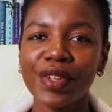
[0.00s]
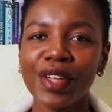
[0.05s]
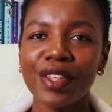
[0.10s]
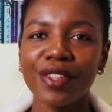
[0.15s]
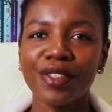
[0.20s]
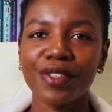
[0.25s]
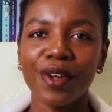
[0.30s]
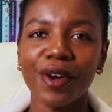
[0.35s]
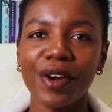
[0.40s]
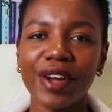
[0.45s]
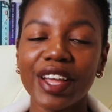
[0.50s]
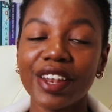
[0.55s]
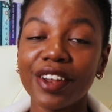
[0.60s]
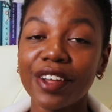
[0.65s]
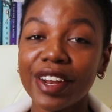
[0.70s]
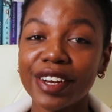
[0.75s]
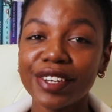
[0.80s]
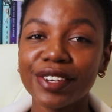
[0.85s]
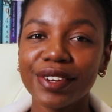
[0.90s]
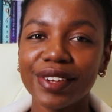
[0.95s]
So in
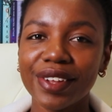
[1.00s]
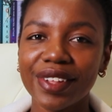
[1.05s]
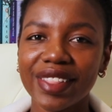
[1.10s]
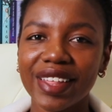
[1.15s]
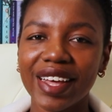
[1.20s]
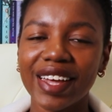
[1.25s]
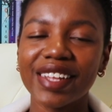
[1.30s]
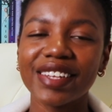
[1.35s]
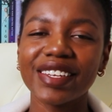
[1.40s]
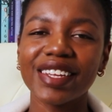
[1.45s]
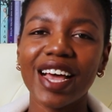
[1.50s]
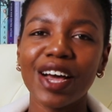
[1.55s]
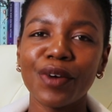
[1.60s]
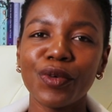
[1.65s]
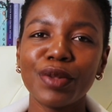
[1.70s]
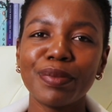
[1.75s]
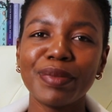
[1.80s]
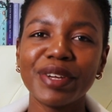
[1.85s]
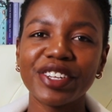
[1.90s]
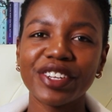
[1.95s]
order to do that, I
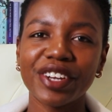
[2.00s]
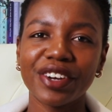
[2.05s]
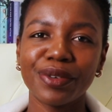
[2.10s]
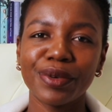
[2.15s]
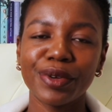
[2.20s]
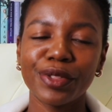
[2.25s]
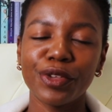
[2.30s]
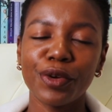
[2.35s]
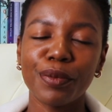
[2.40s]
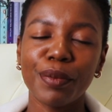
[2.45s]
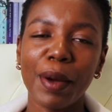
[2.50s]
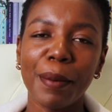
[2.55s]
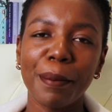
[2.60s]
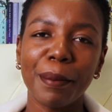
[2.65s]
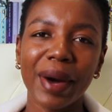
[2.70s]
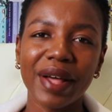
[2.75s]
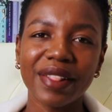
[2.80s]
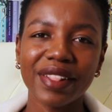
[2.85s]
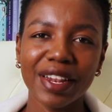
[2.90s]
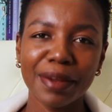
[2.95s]
will be sharing with you my
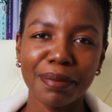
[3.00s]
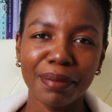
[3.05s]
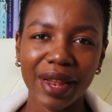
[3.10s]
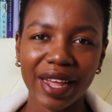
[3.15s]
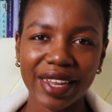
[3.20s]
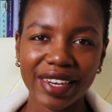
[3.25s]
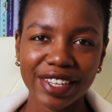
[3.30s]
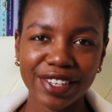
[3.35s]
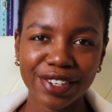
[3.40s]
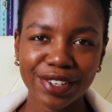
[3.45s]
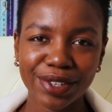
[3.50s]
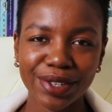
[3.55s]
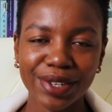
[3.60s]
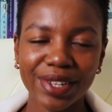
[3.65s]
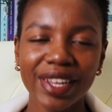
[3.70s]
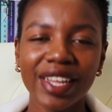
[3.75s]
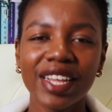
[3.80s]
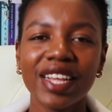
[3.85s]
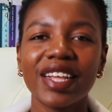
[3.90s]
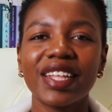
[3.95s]
monthly planning
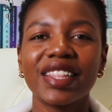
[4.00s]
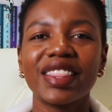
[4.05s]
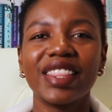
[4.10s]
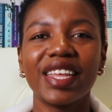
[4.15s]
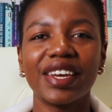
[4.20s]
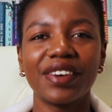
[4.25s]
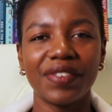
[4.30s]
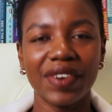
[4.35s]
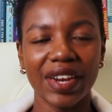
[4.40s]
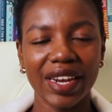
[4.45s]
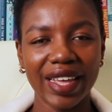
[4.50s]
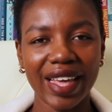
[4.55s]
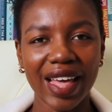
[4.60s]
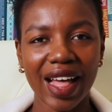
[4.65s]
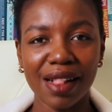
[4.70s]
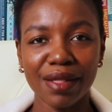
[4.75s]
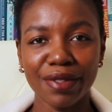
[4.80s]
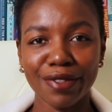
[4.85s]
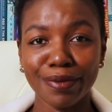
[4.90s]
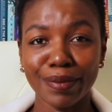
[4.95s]
tool that really
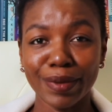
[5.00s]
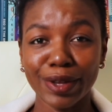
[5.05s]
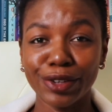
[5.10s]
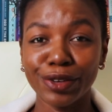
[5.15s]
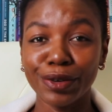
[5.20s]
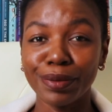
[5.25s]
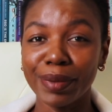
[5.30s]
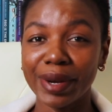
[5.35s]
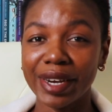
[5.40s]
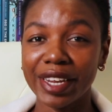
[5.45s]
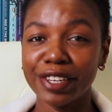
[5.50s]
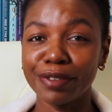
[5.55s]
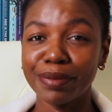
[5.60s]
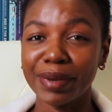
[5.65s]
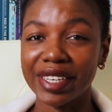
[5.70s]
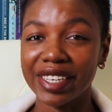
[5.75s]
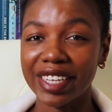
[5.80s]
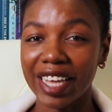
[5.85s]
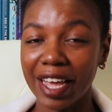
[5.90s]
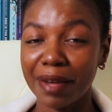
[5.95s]
helps me to manage my
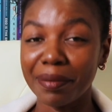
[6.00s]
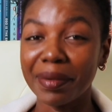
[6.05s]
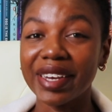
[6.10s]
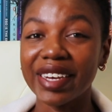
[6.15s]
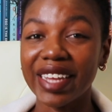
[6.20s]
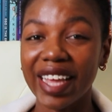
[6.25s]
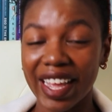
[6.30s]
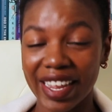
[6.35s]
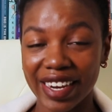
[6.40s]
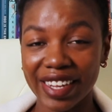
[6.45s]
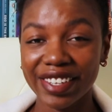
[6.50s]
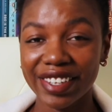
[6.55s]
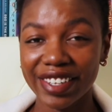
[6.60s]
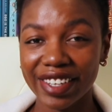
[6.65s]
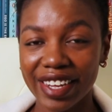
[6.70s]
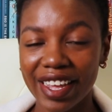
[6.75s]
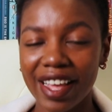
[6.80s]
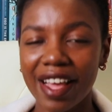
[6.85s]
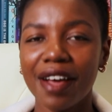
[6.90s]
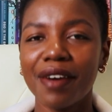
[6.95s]
time and
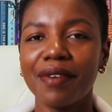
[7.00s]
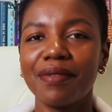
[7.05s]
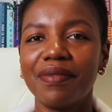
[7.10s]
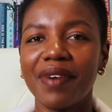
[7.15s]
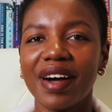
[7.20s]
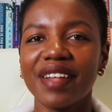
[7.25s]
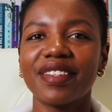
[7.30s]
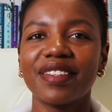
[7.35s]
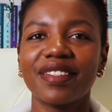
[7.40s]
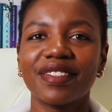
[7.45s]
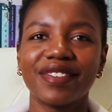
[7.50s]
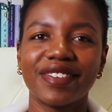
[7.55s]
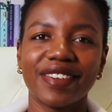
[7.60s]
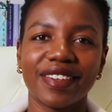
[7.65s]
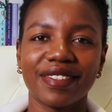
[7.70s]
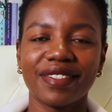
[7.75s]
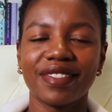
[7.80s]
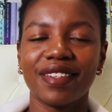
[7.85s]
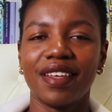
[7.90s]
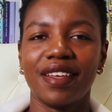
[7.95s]
energy versus
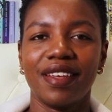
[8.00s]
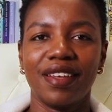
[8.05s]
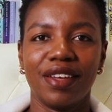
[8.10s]
just